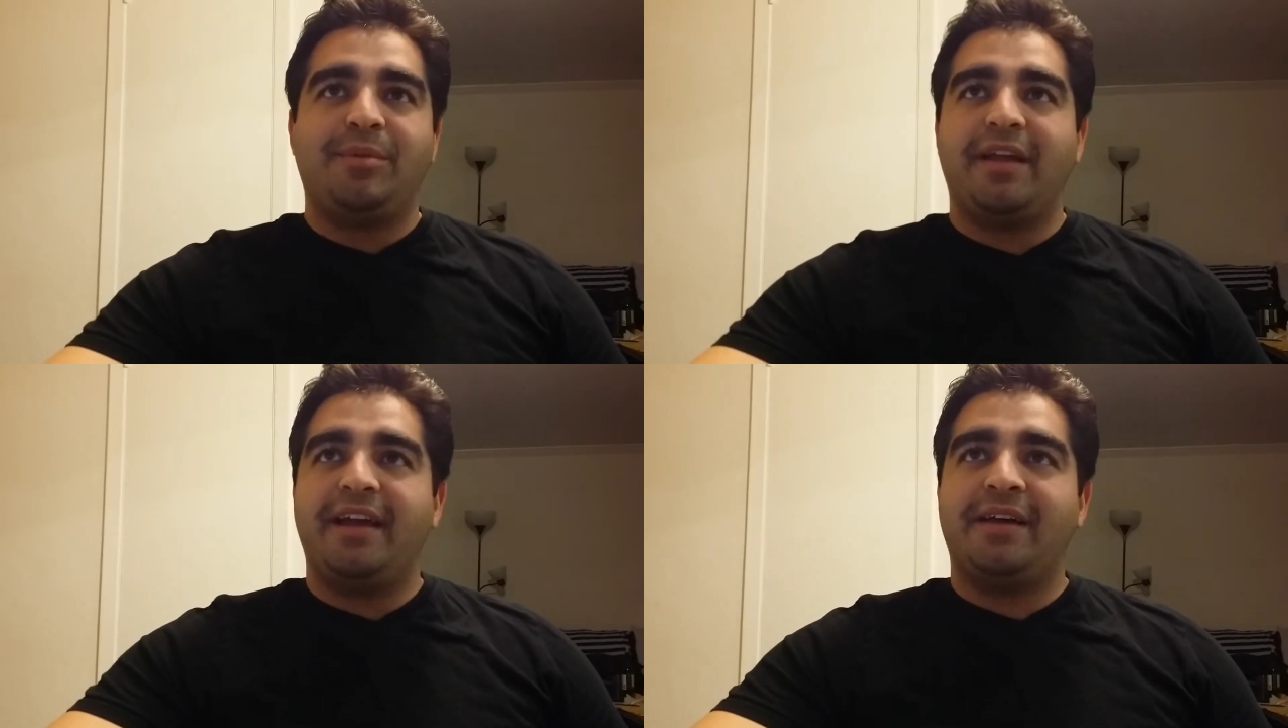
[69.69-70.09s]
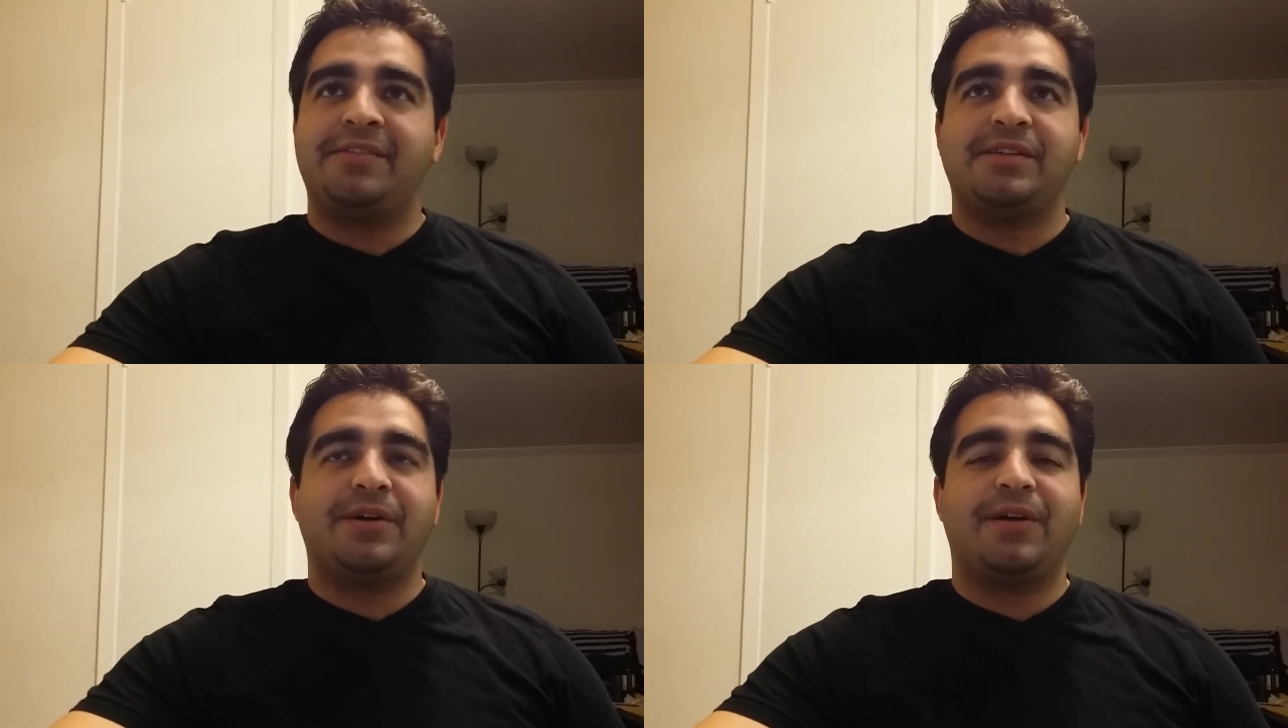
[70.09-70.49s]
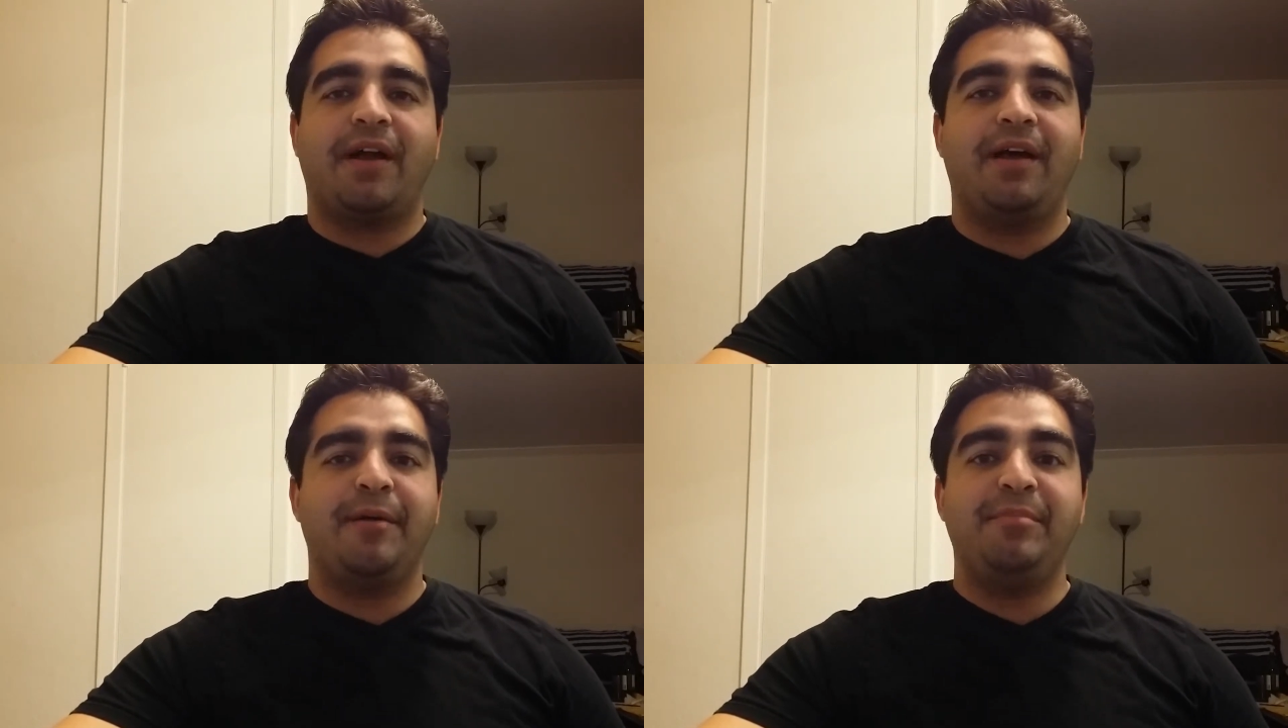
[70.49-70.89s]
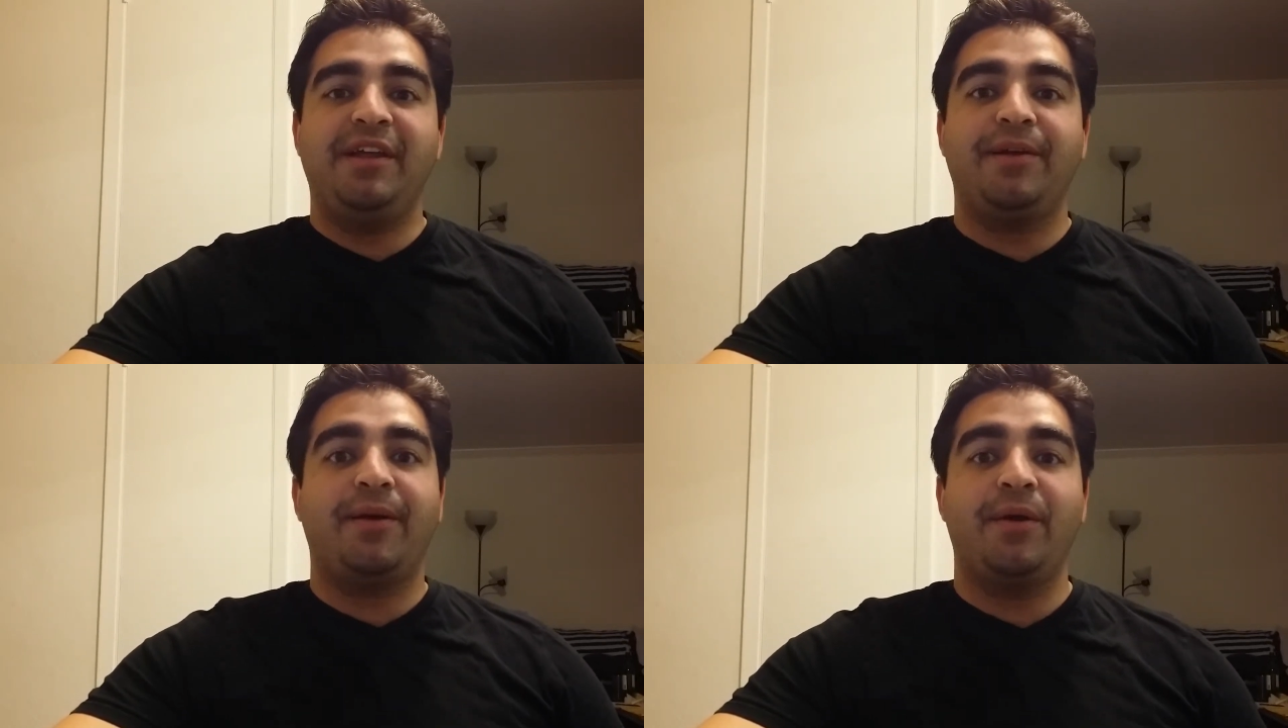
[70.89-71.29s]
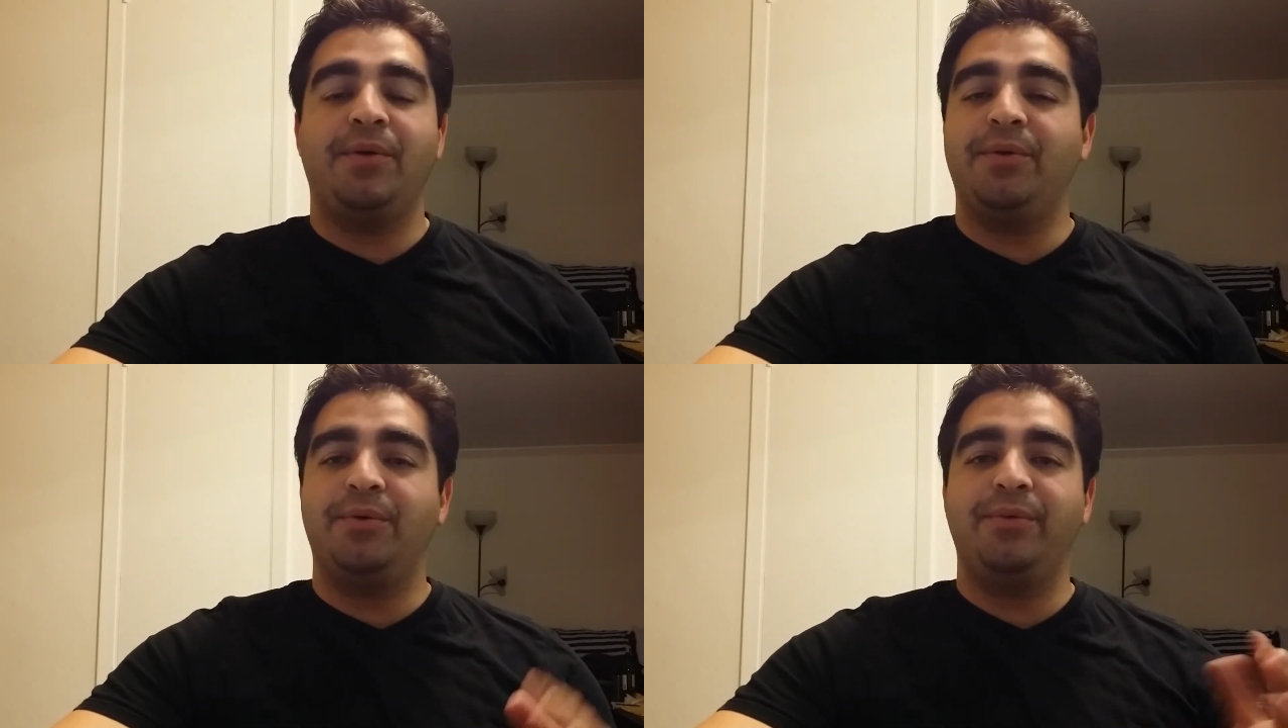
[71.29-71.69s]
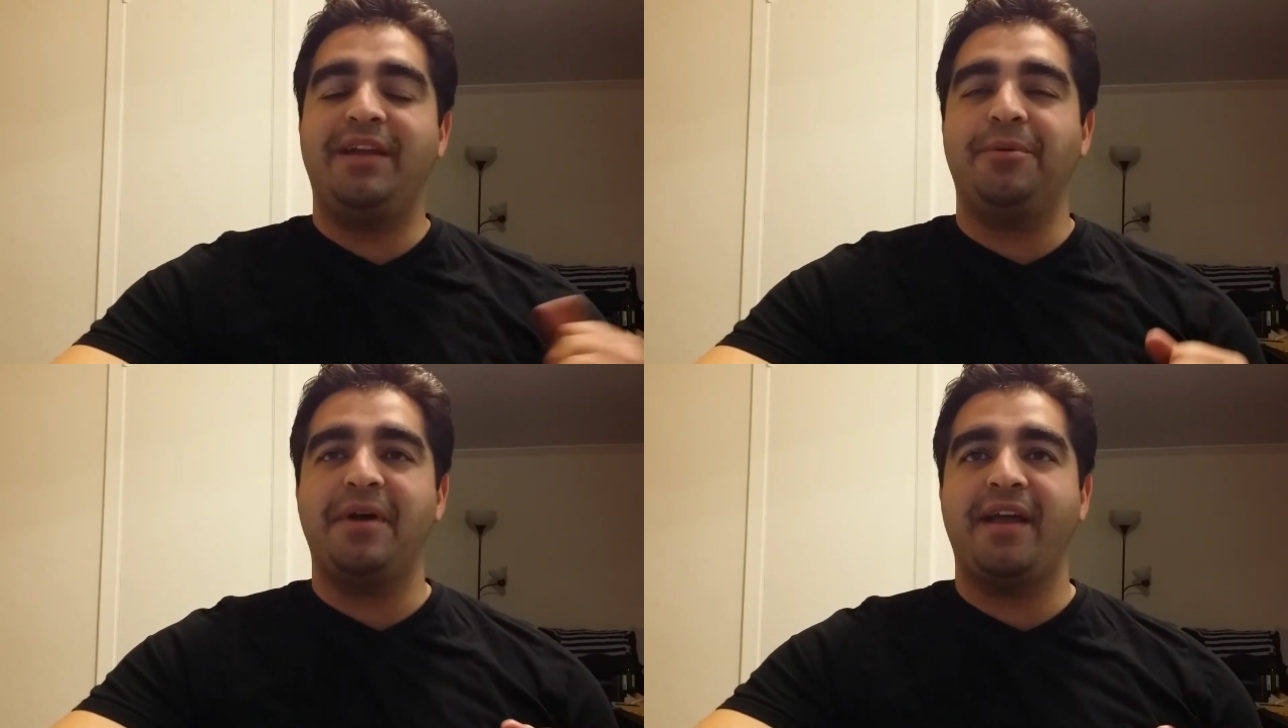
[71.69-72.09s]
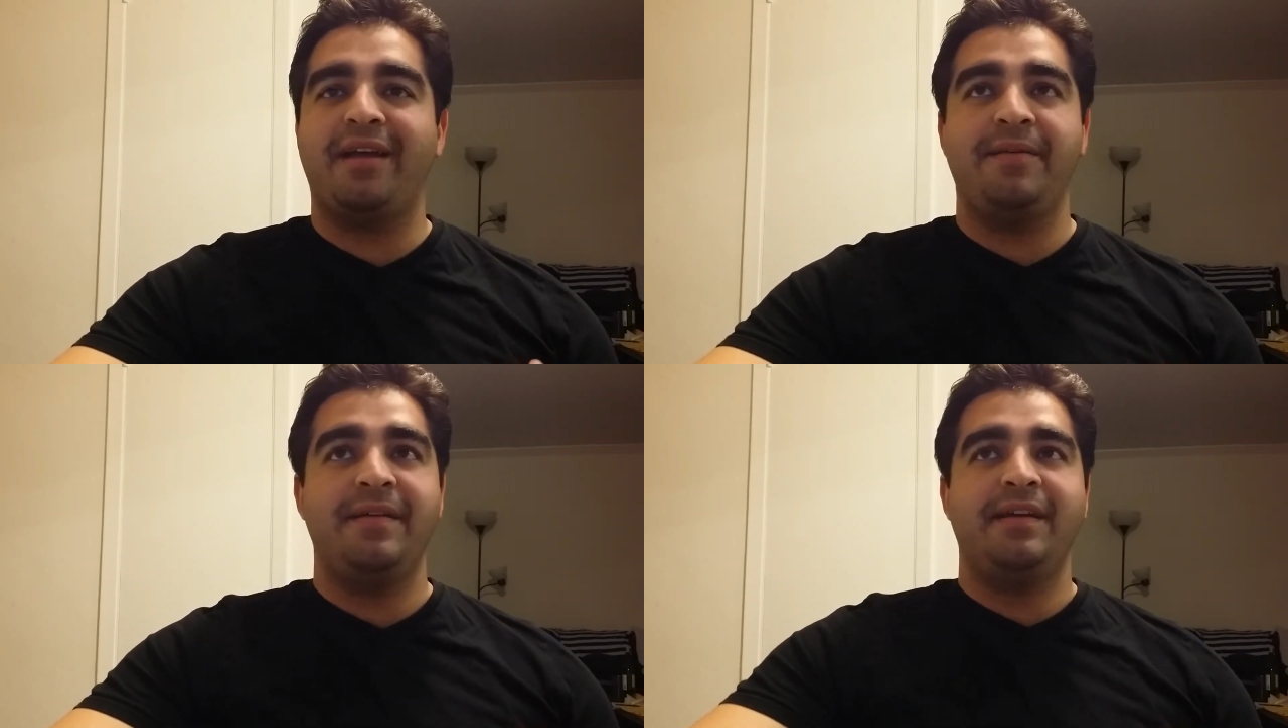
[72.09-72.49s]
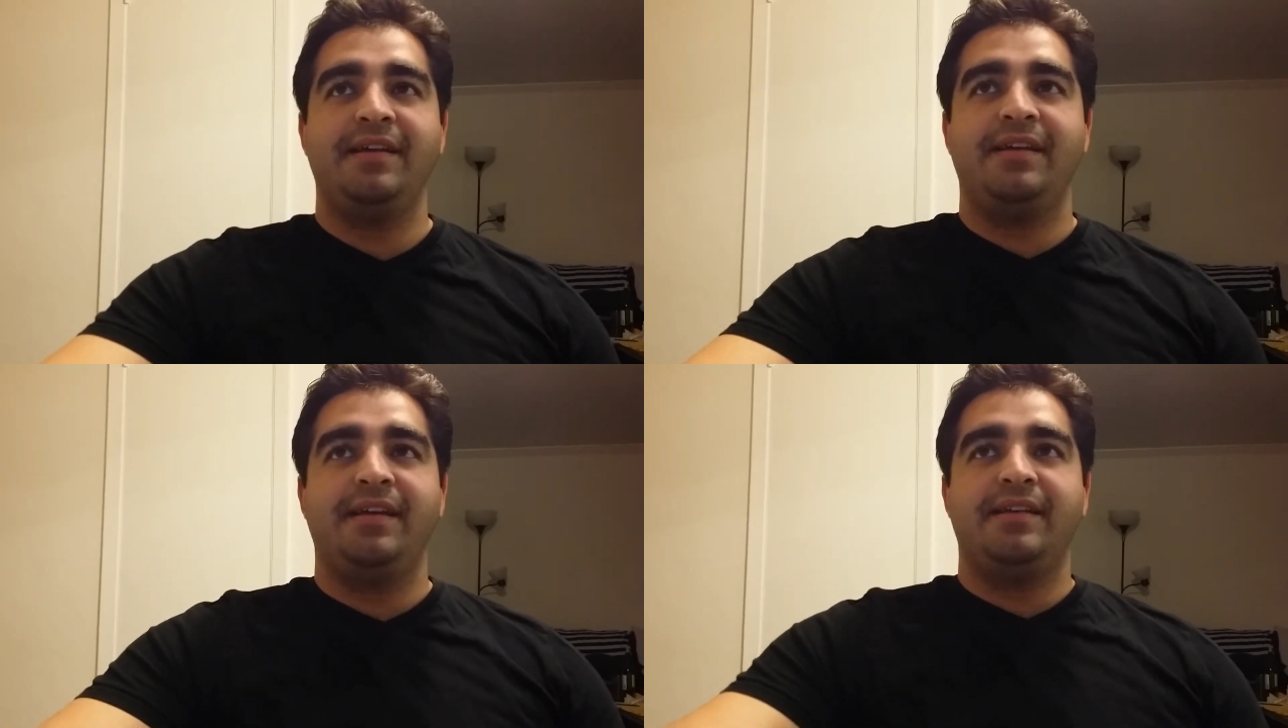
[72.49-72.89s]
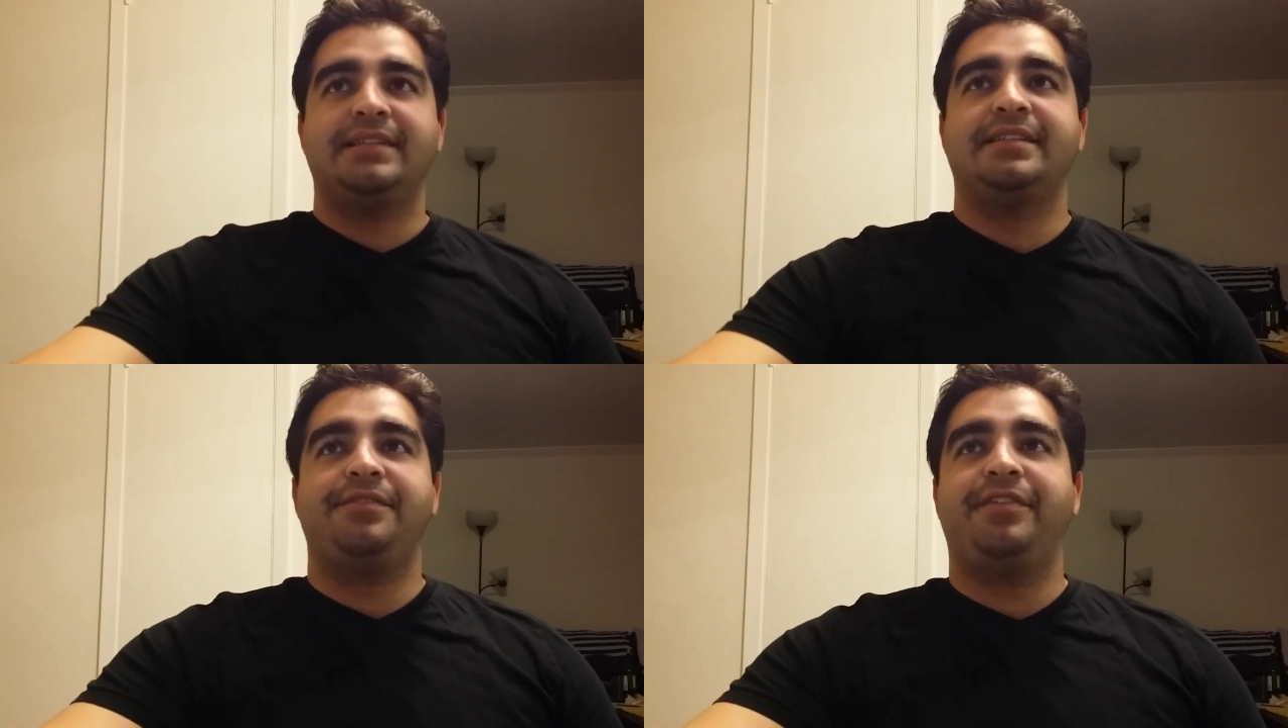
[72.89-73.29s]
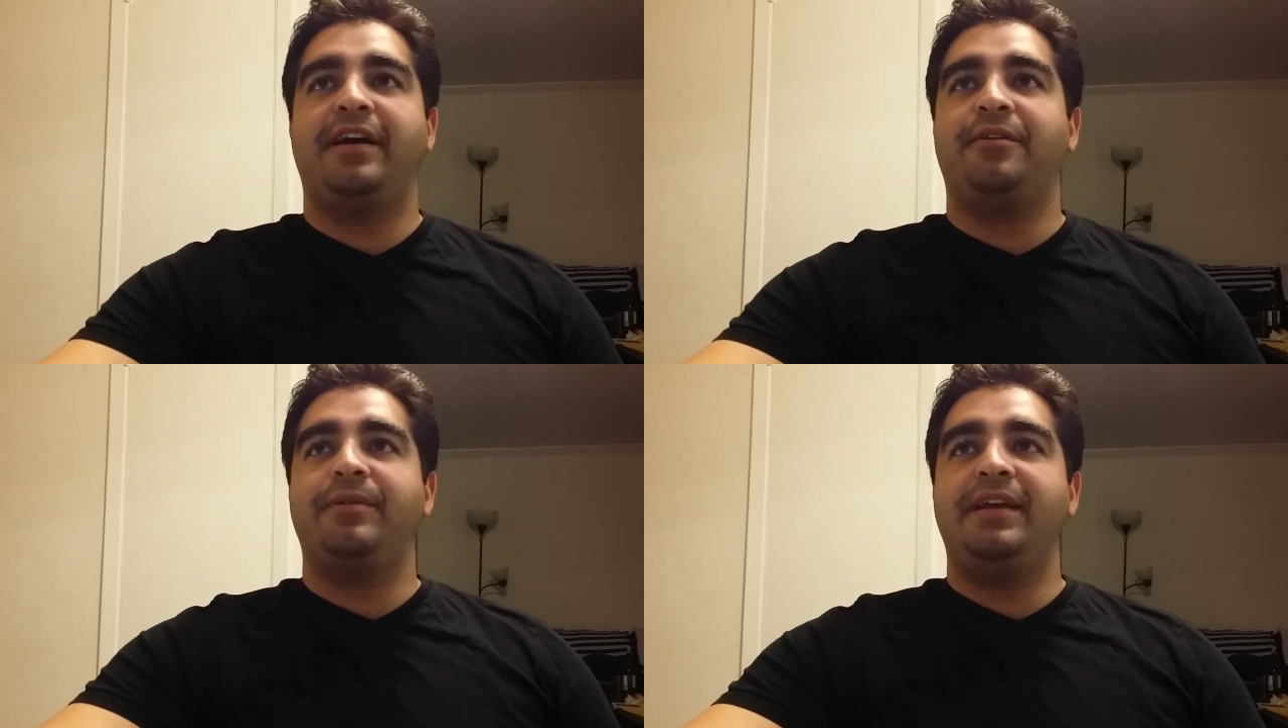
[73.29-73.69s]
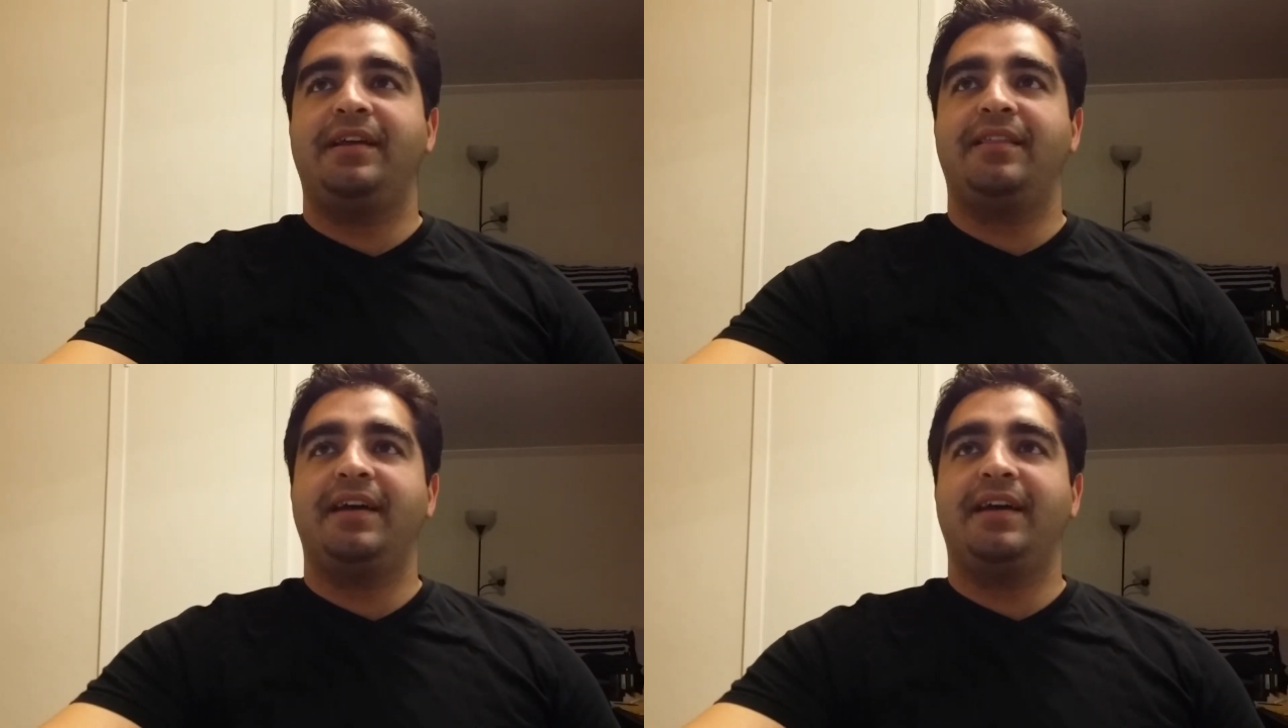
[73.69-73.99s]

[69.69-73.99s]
Playoffs are a mere week away. It's the final week.